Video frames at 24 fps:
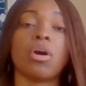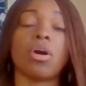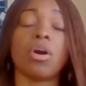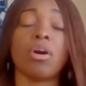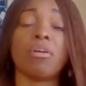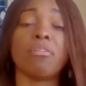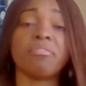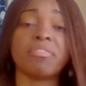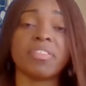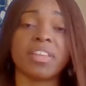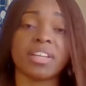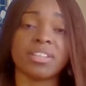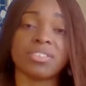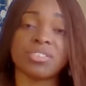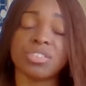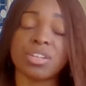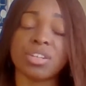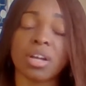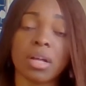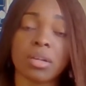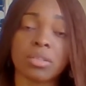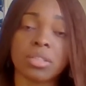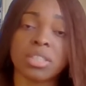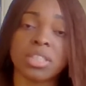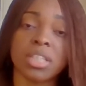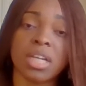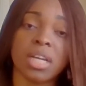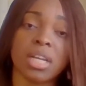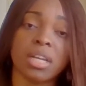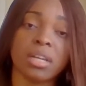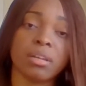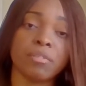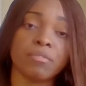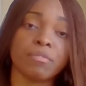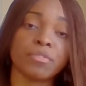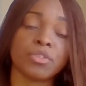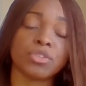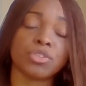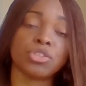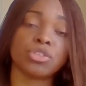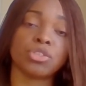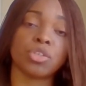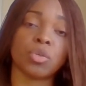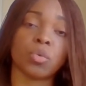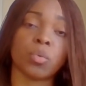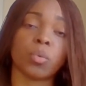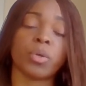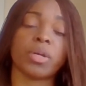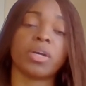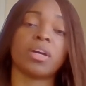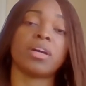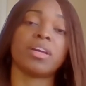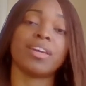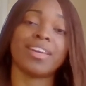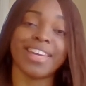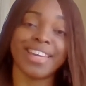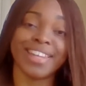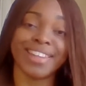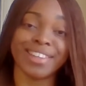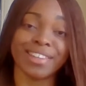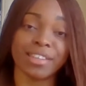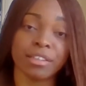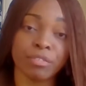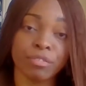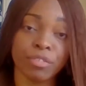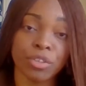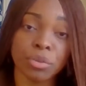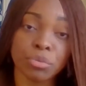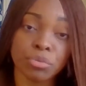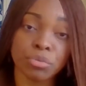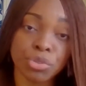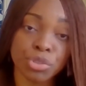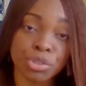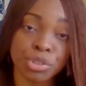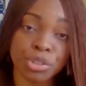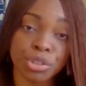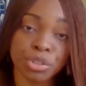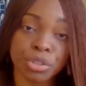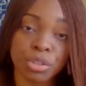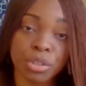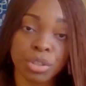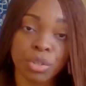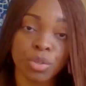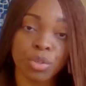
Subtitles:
of that child yelling for soda in the future.